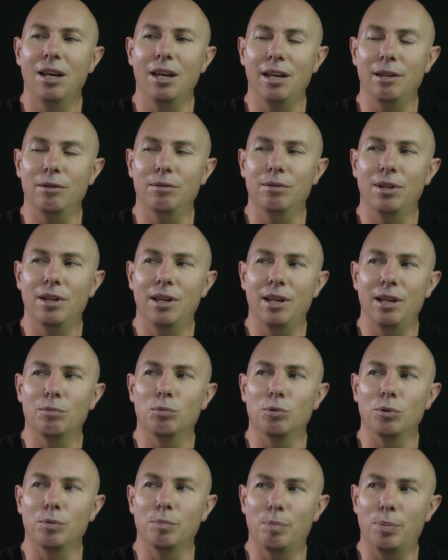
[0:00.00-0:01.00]
It
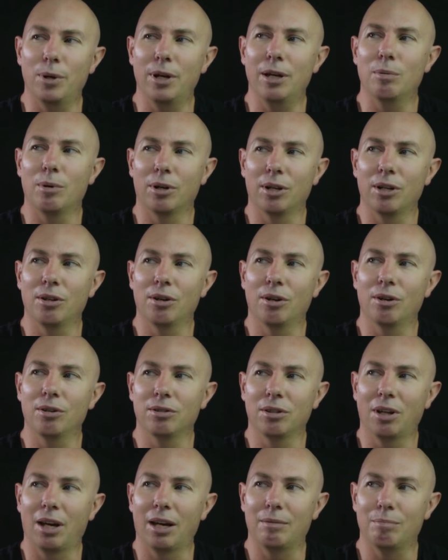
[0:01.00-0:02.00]
would be one of
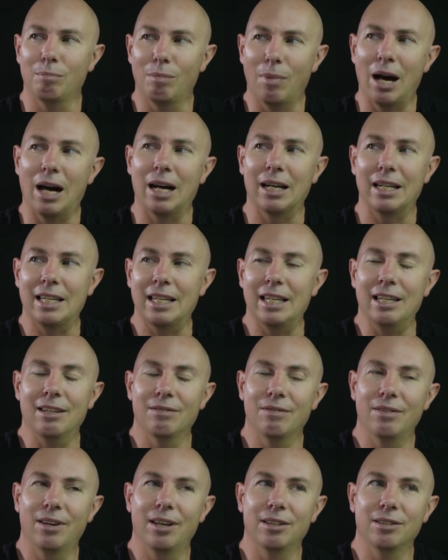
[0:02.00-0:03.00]
those, like, marquee
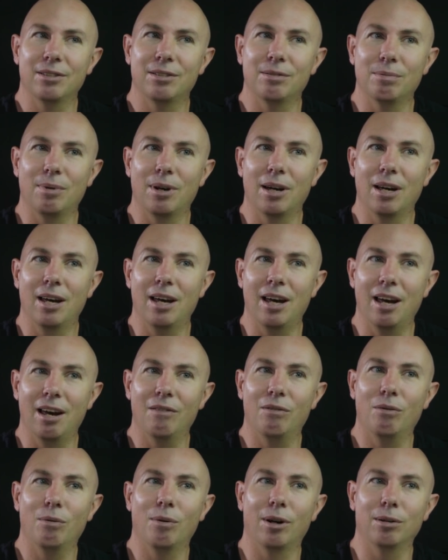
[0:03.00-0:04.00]
events where
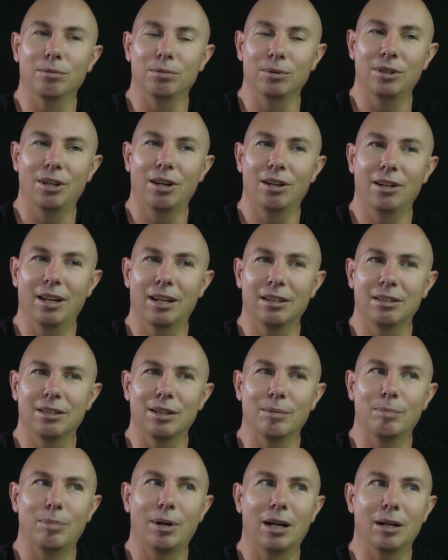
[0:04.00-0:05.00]
everyone would go down to
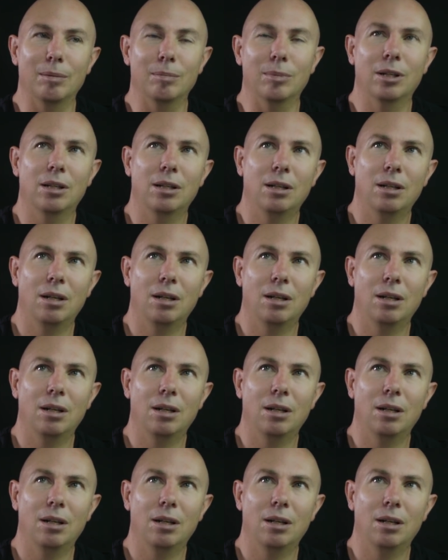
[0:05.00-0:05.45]
the pub.